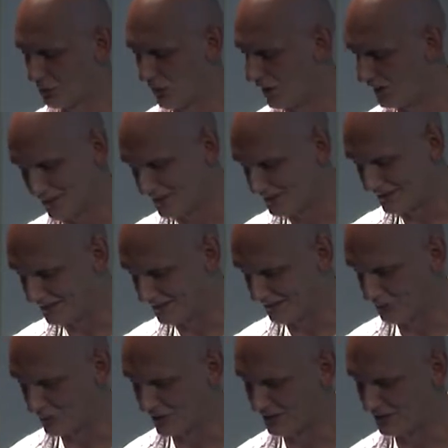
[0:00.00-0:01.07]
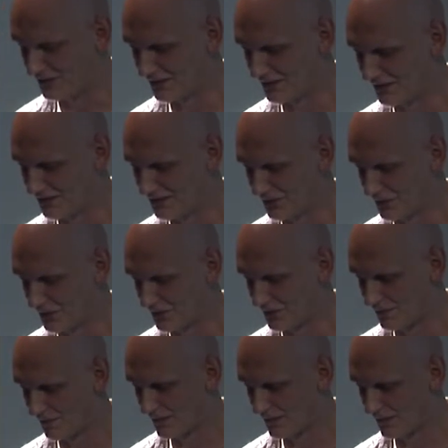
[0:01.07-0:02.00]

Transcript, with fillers: valid, invalid, so on.